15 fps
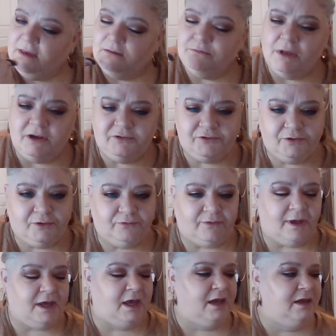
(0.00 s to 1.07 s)
I'm not sure
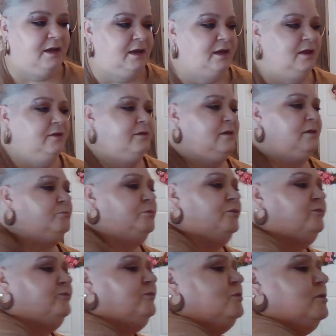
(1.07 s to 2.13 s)
if I ate anything
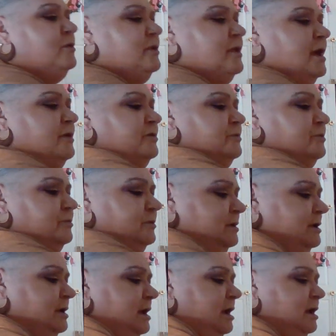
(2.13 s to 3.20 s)
before that through
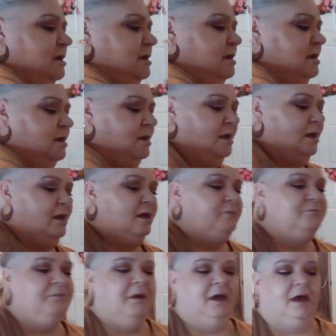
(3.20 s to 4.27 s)
the day.
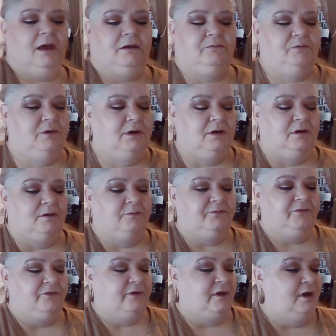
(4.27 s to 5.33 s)
I'm bad when it
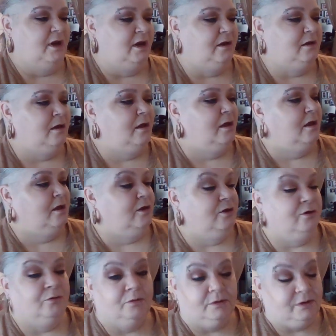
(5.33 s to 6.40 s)
comes to eating.
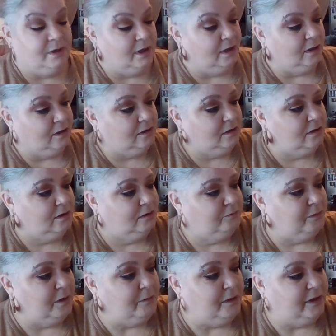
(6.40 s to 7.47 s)
You would think
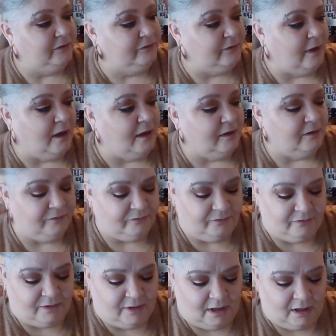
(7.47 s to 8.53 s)
by my
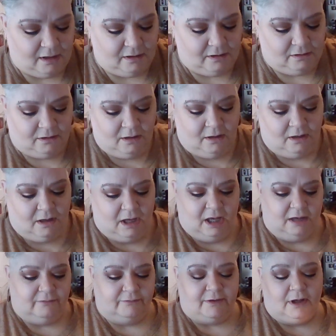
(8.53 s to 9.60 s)
size that
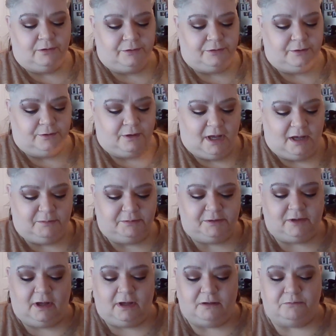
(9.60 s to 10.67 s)
I have a healthier
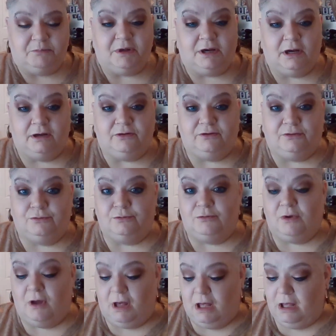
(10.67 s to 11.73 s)
appetite, but I do
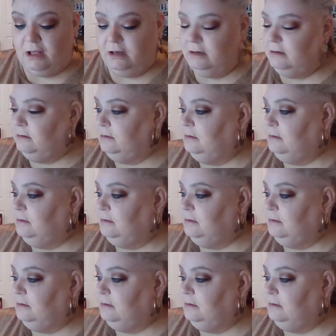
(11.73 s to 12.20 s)
not.